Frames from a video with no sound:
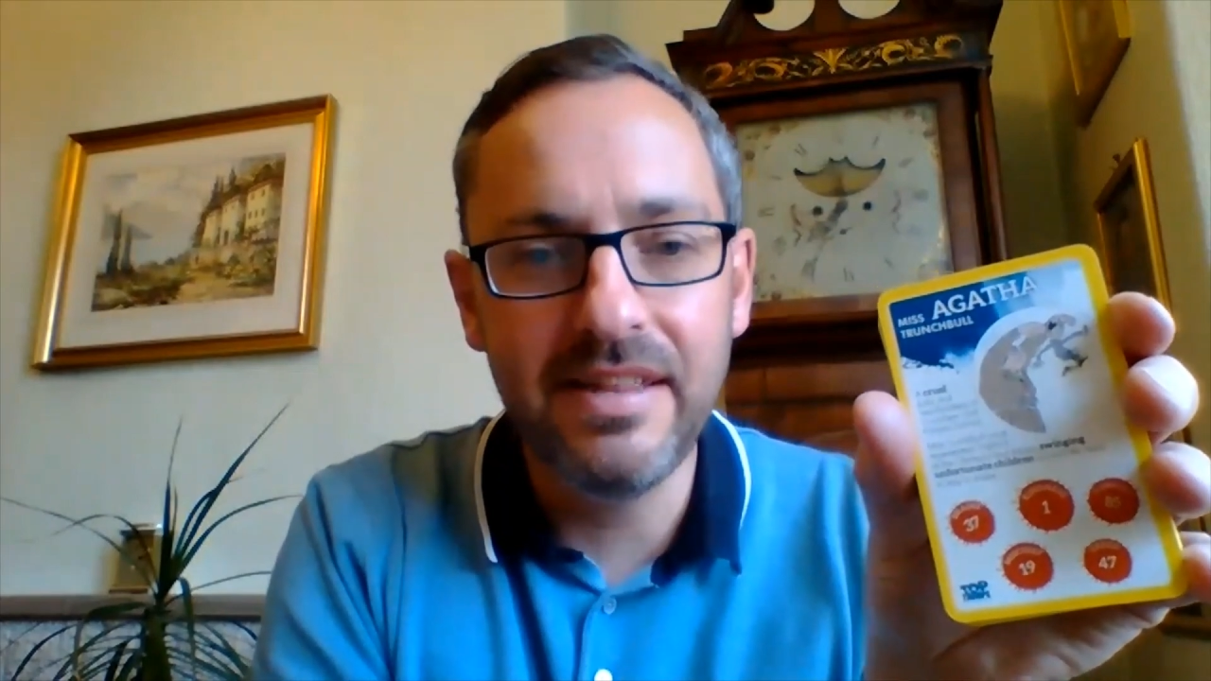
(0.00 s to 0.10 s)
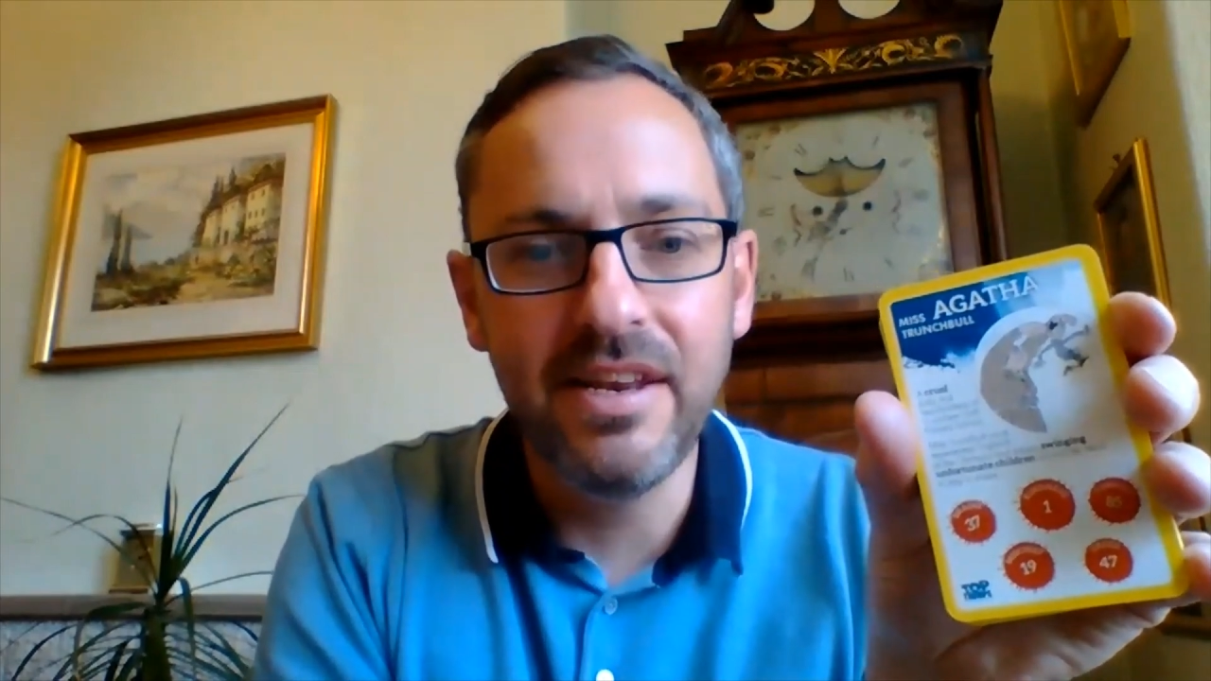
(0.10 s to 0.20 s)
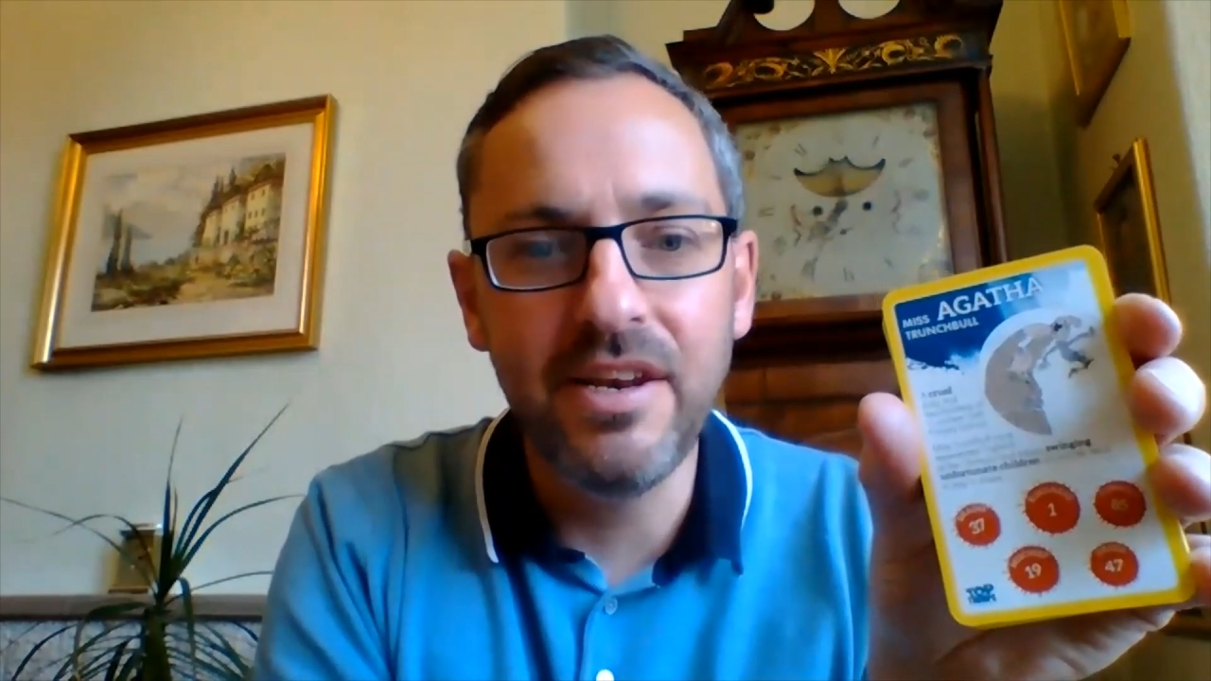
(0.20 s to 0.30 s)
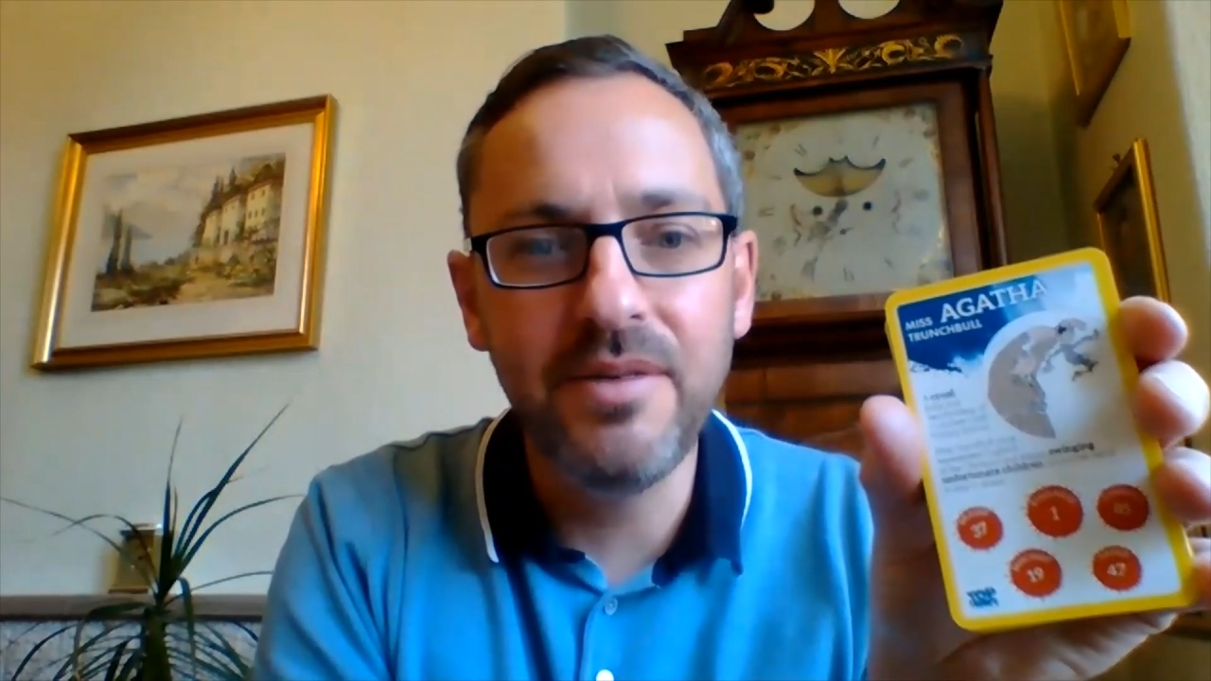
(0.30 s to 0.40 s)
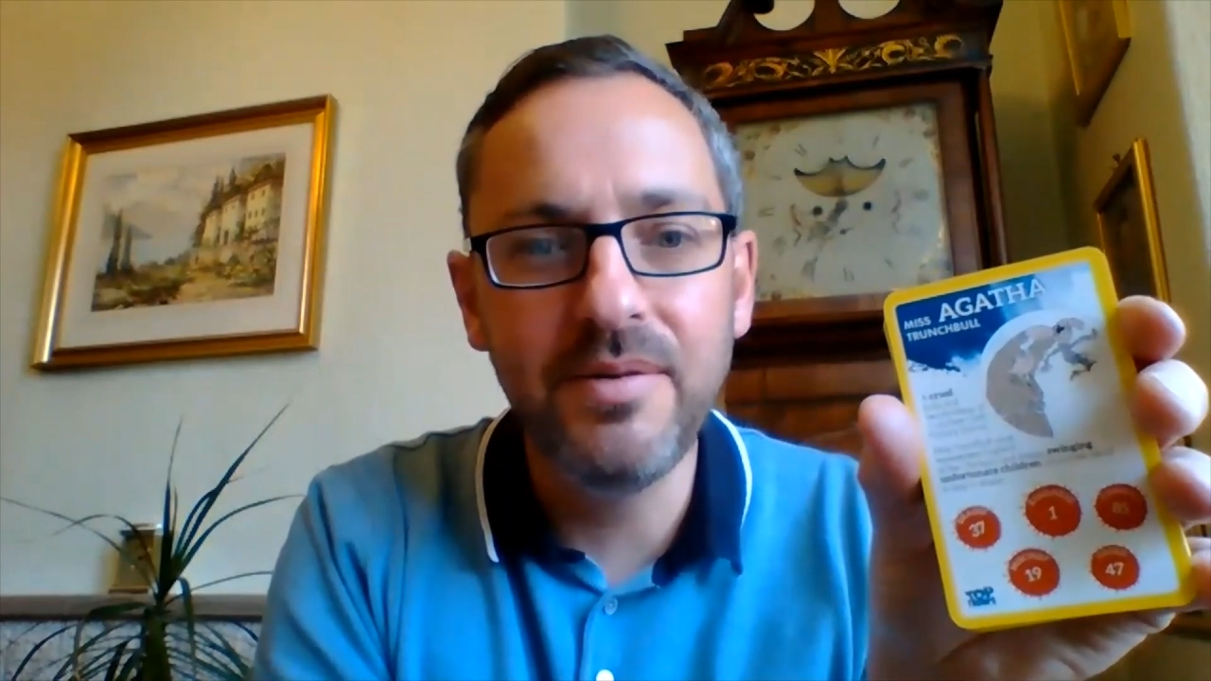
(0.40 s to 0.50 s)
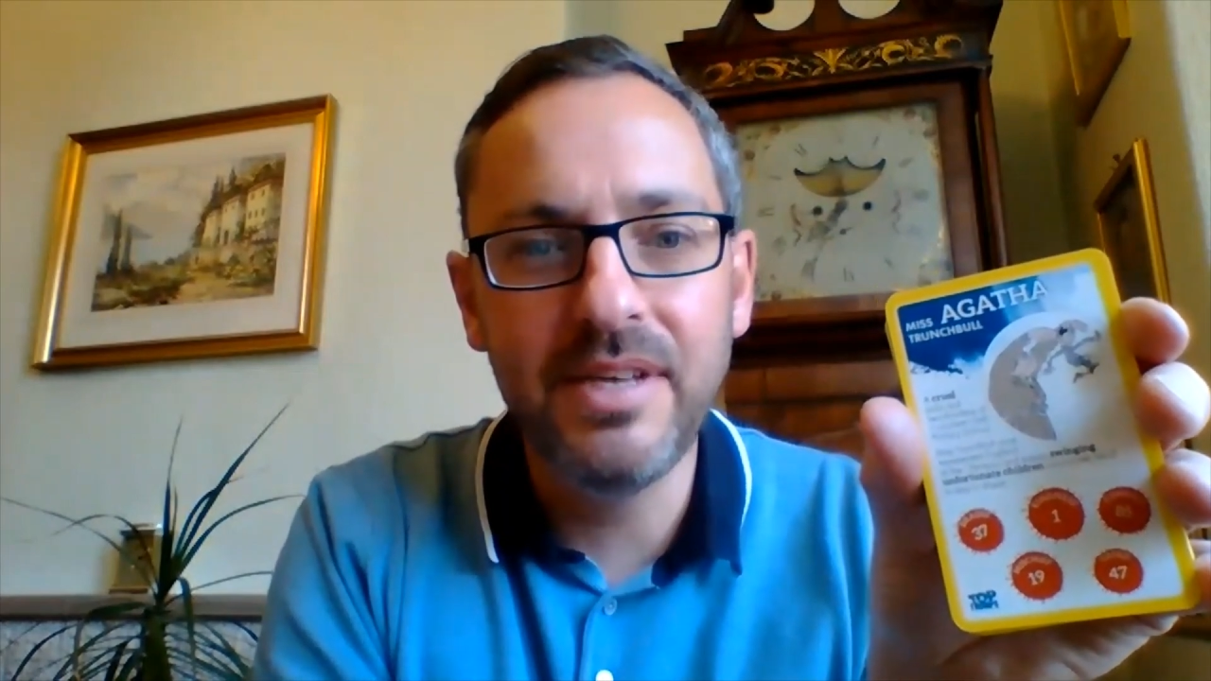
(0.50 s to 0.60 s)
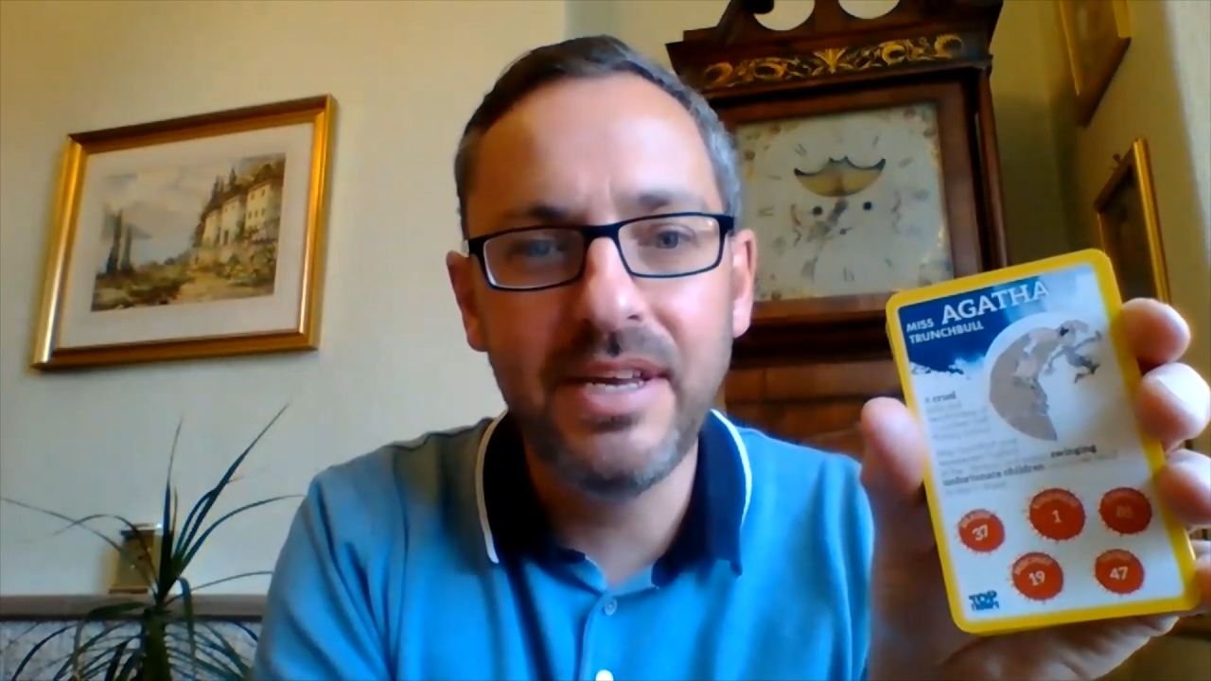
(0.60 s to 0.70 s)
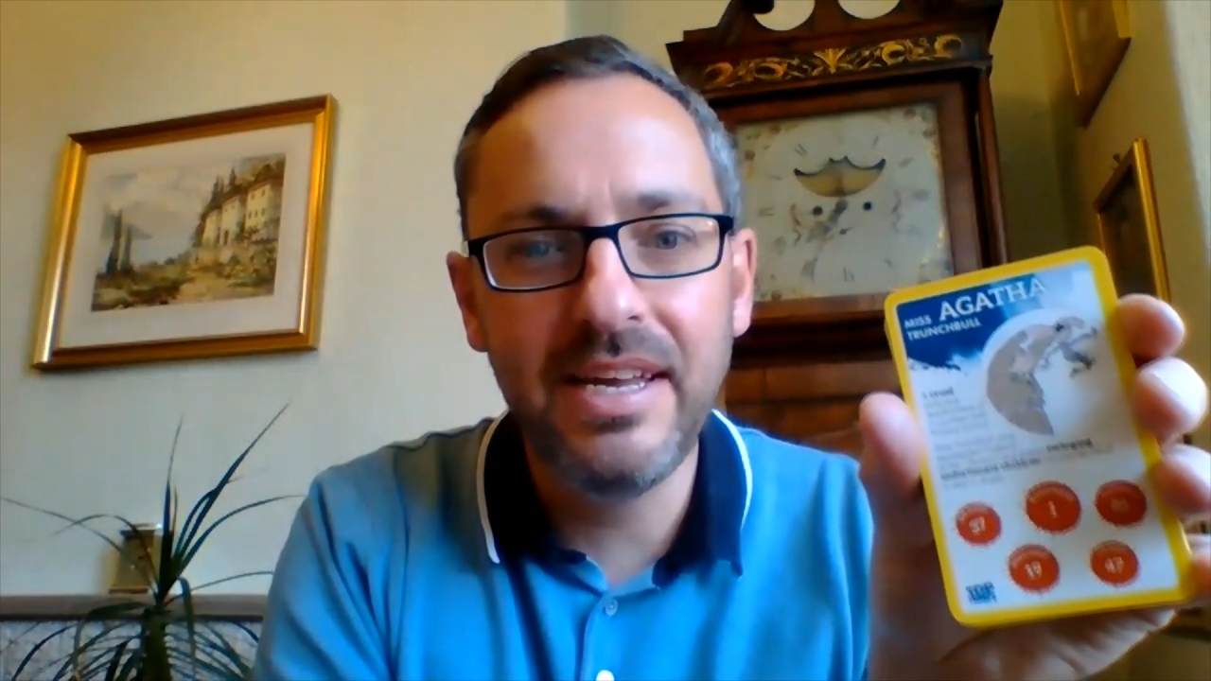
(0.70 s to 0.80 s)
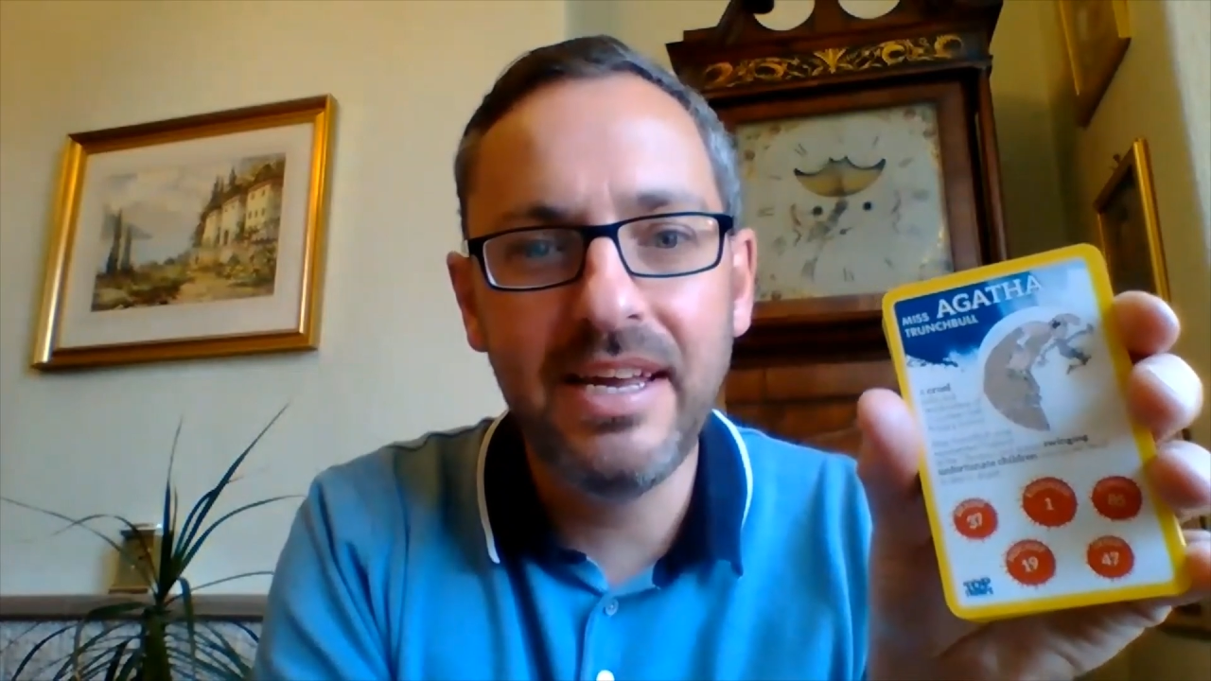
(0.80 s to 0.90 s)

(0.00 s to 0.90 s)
that Lucy